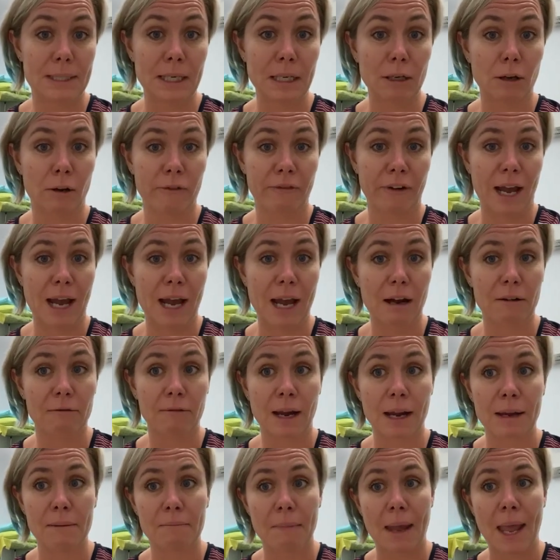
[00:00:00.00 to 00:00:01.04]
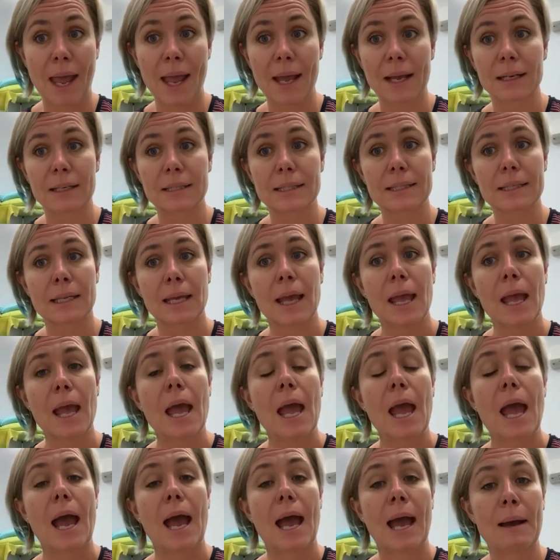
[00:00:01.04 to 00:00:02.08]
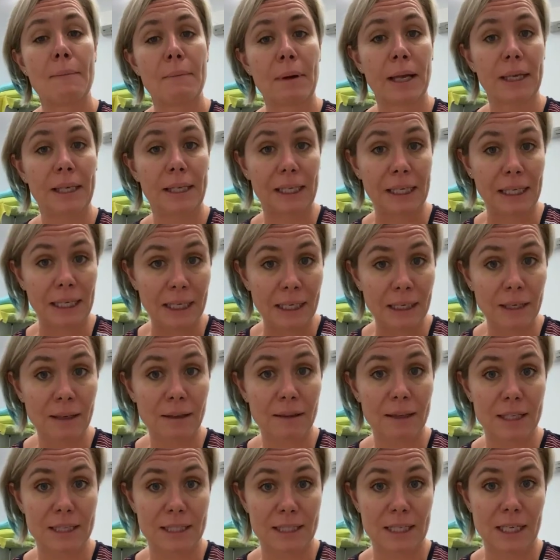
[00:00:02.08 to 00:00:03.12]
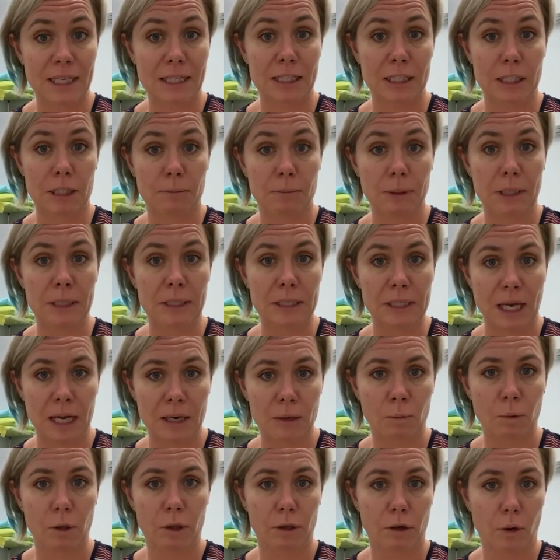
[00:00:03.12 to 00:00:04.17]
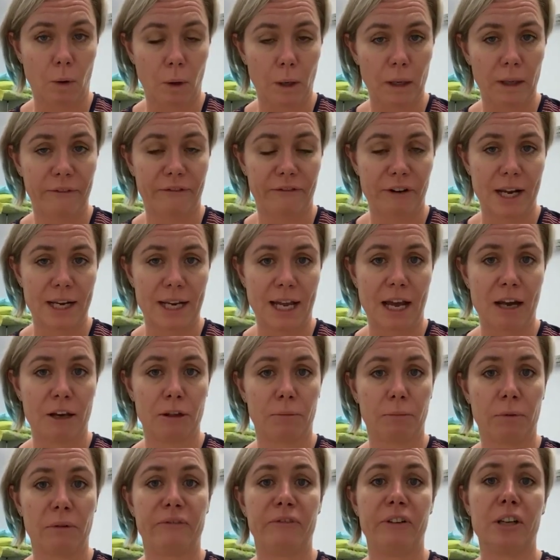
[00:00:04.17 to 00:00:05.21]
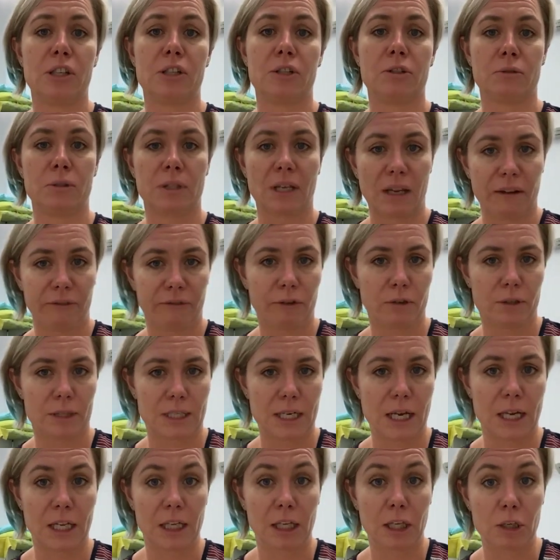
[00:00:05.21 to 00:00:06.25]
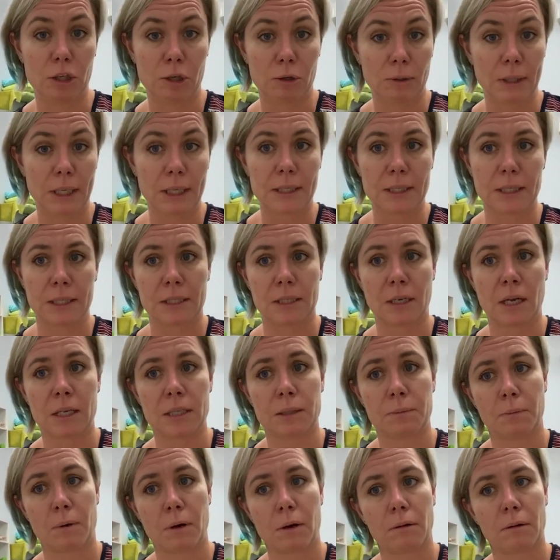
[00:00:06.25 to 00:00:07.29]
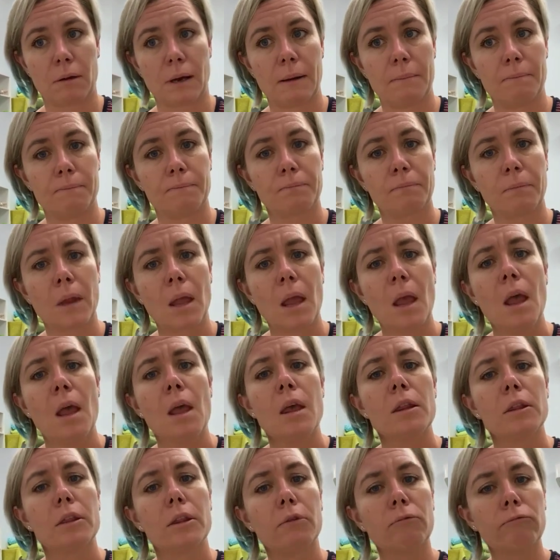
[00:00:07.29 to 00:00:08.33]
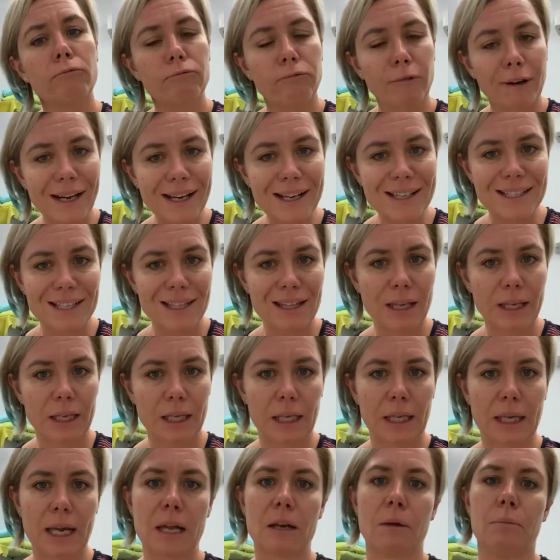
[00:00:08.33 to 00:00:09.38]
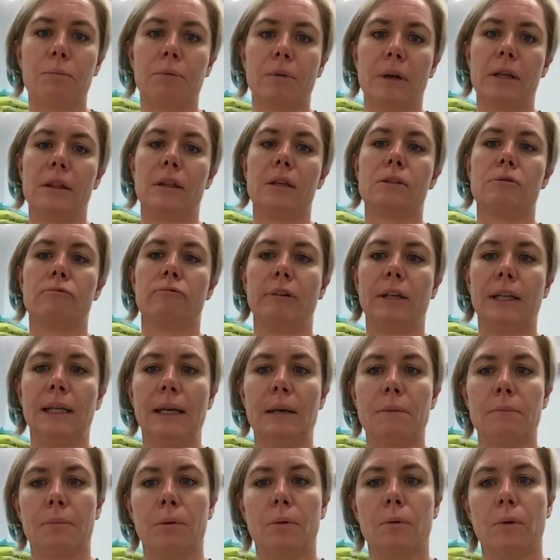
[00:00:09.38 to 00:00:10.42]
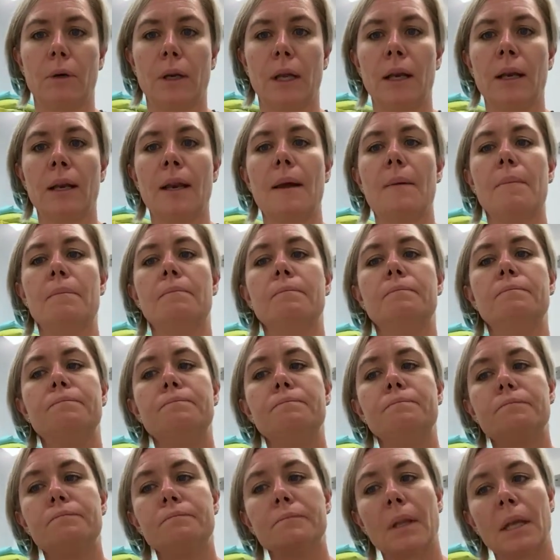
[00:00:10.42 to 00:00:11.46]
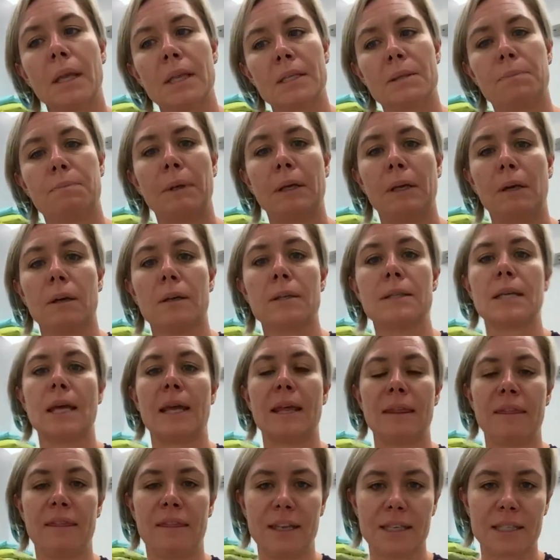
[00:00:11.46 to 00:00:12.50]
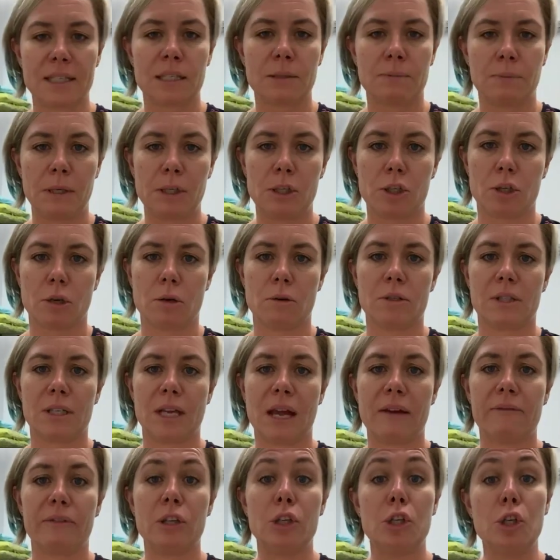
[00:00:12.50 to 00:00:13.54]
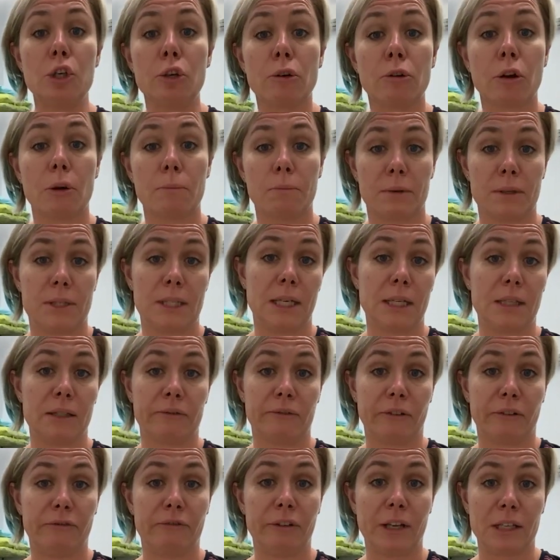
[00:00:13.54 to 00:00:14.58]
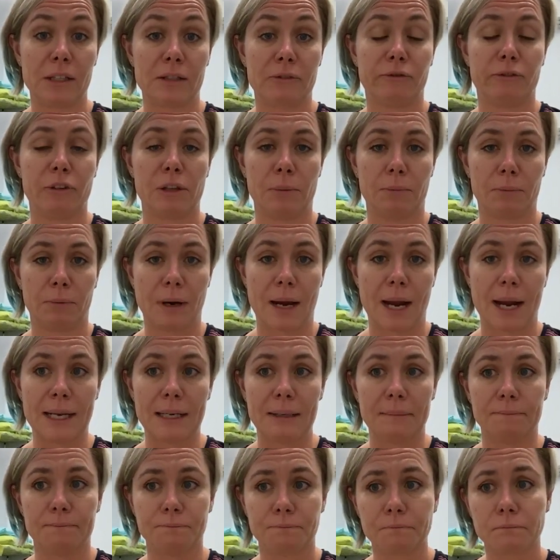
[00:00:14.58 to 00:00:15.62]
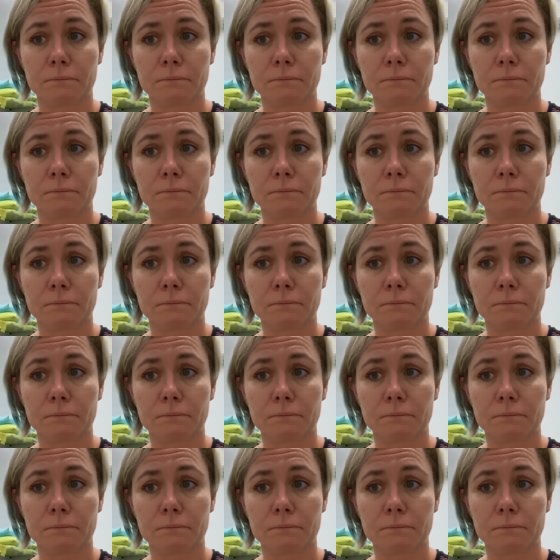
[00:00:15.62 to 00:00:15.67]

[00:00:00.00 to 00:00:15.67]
of heart rate max. Again, this needs to be done with qualified health professionals if you're starting a new exercise program. The reason that getting out of breath is really important is because this has been shown to have a neuroprotective effect for the brain.